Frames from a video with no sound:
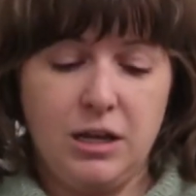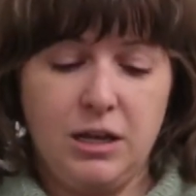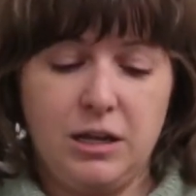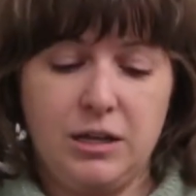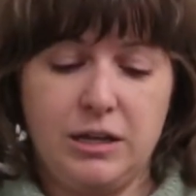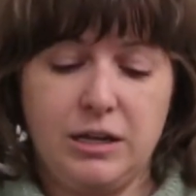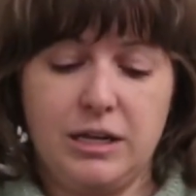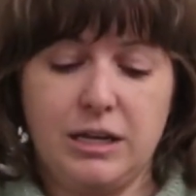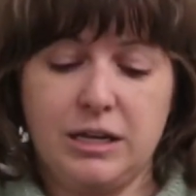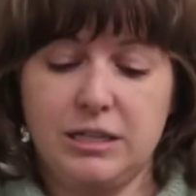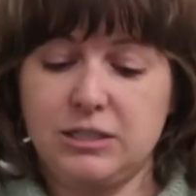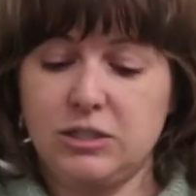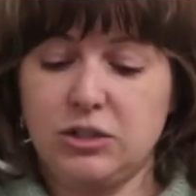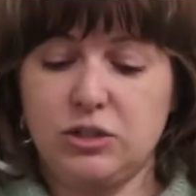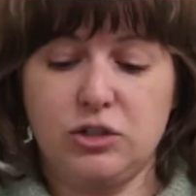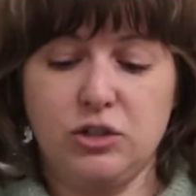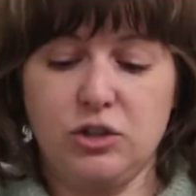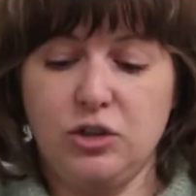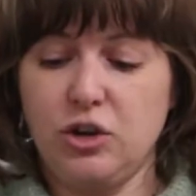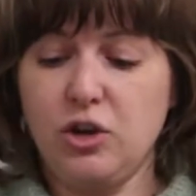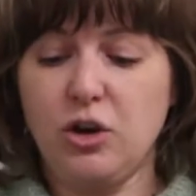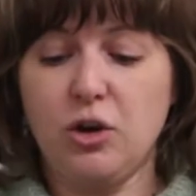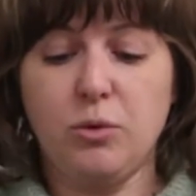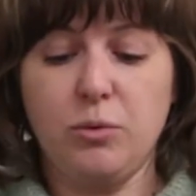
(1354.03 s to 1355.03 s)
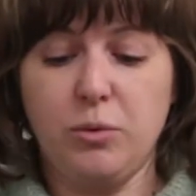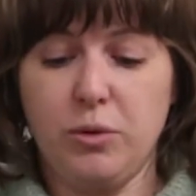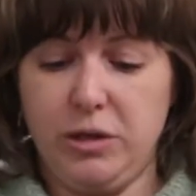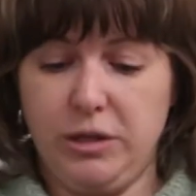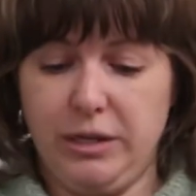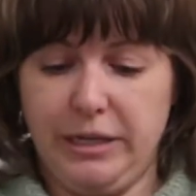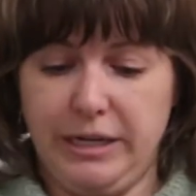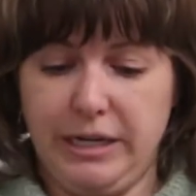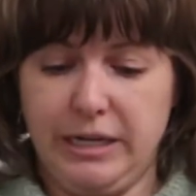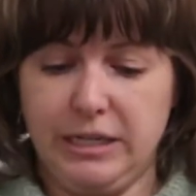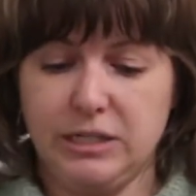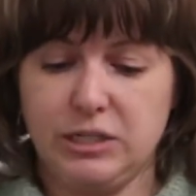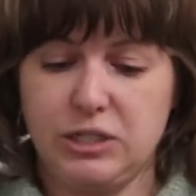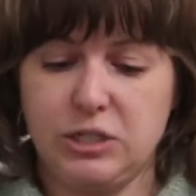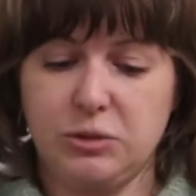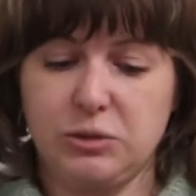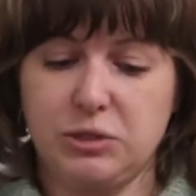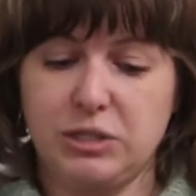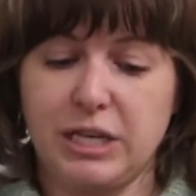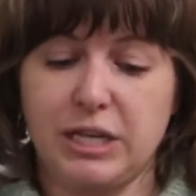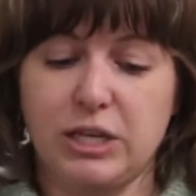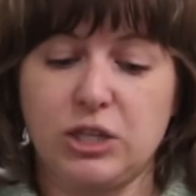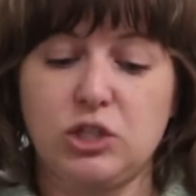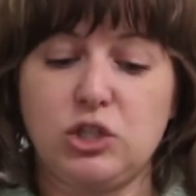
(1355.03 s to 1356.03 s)
because there's no wool in it, so
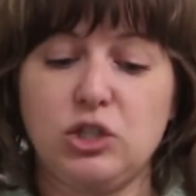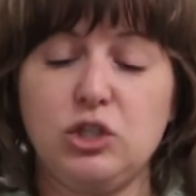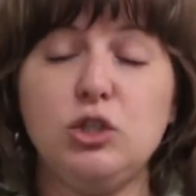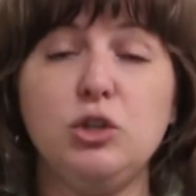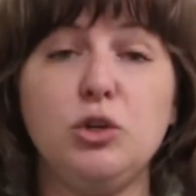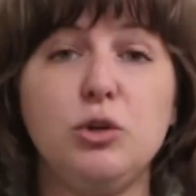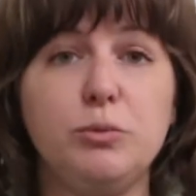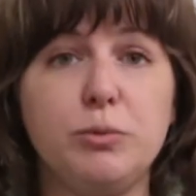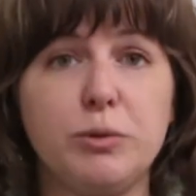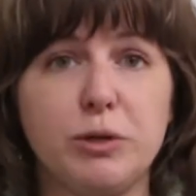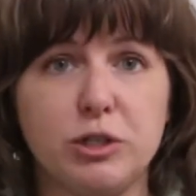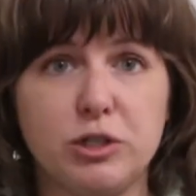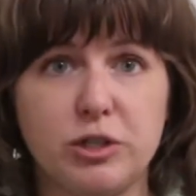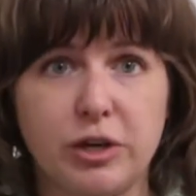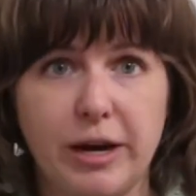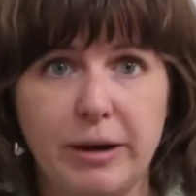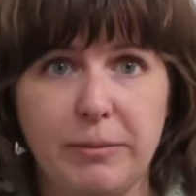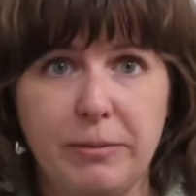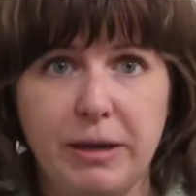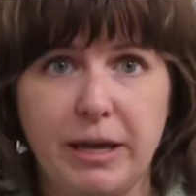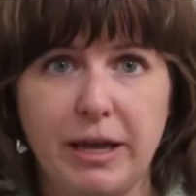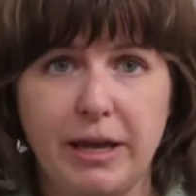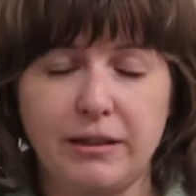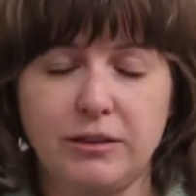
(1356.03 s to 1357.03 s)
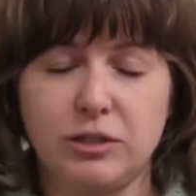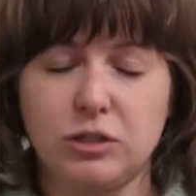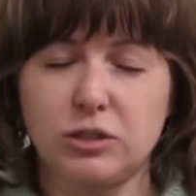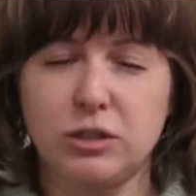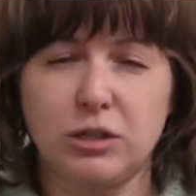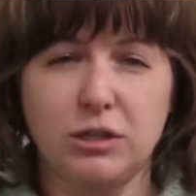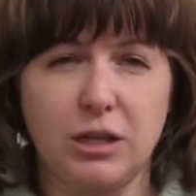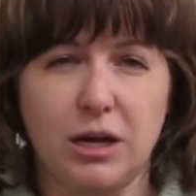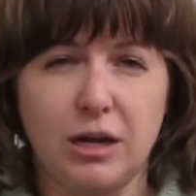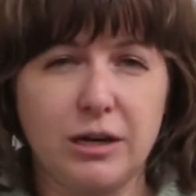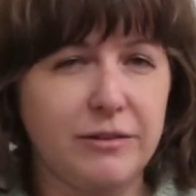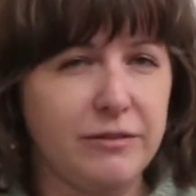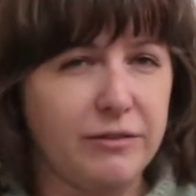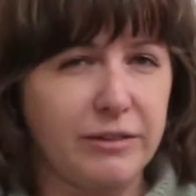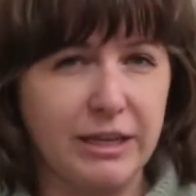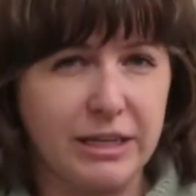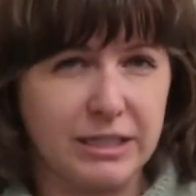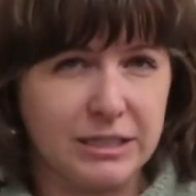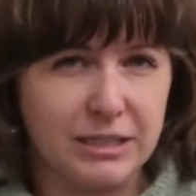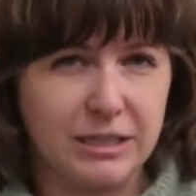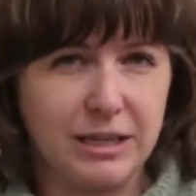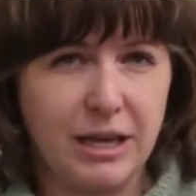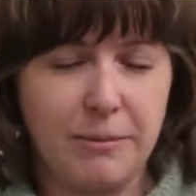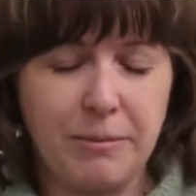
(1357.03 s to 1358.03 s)
it's like super drapey, and there's a lot of
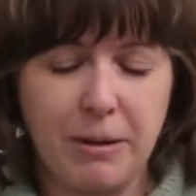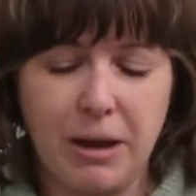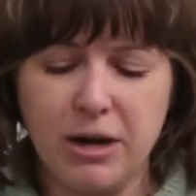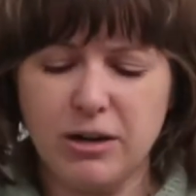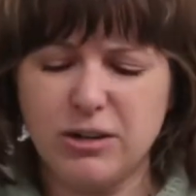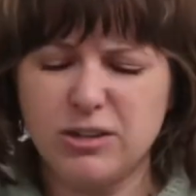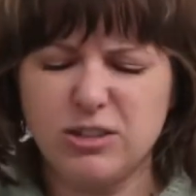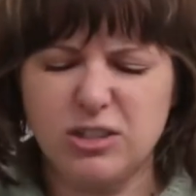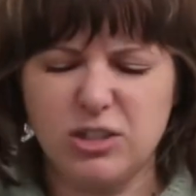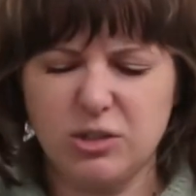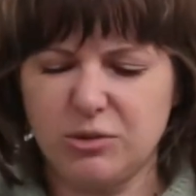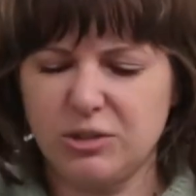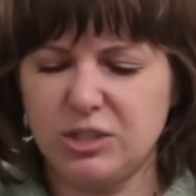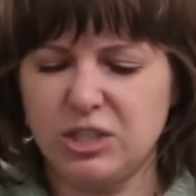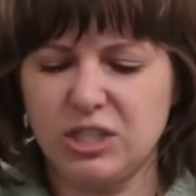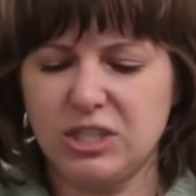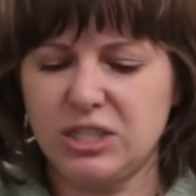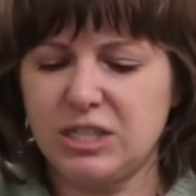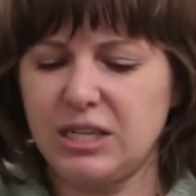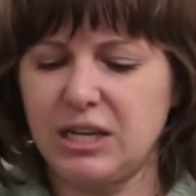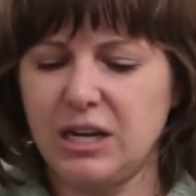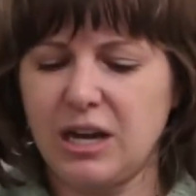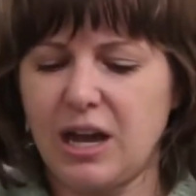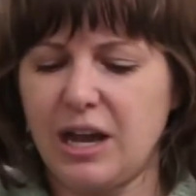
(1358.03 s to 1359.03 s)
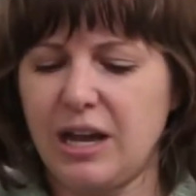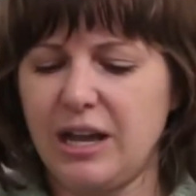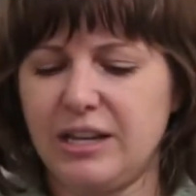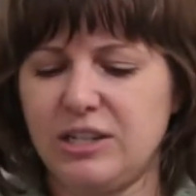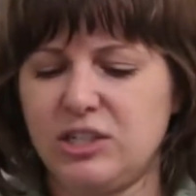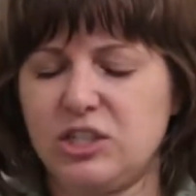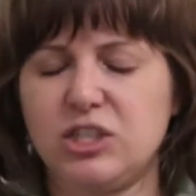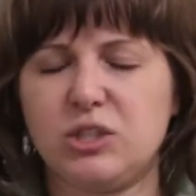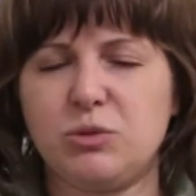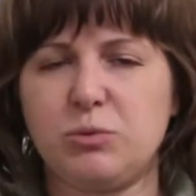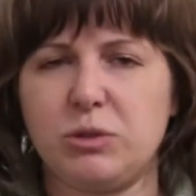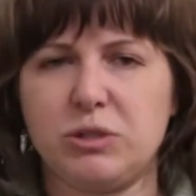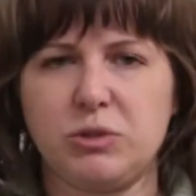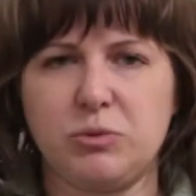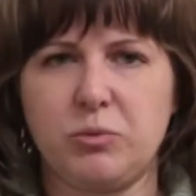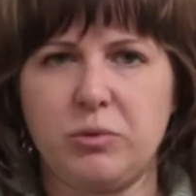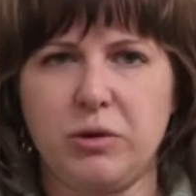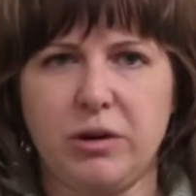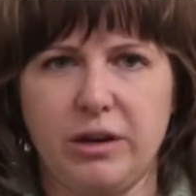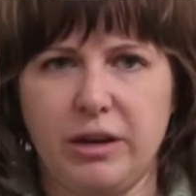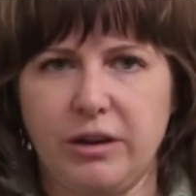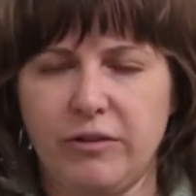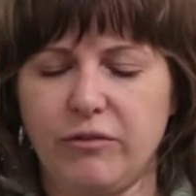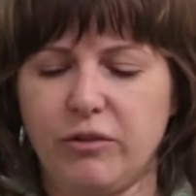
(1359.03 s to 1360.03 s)
lace in that pattern, so it just wasn't
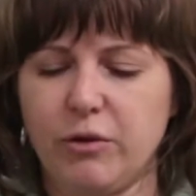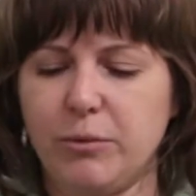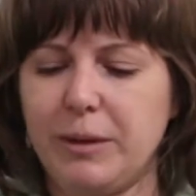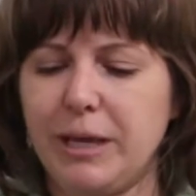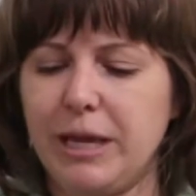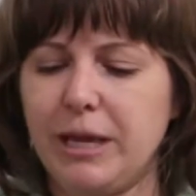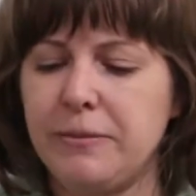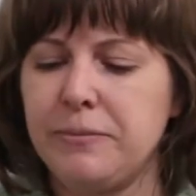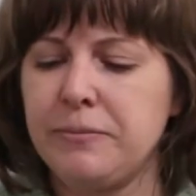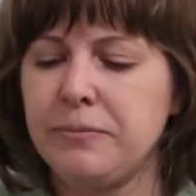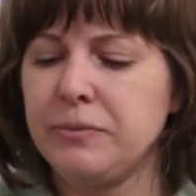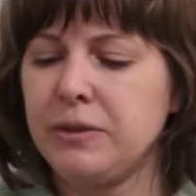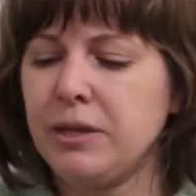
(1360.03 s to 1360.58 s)
working for me.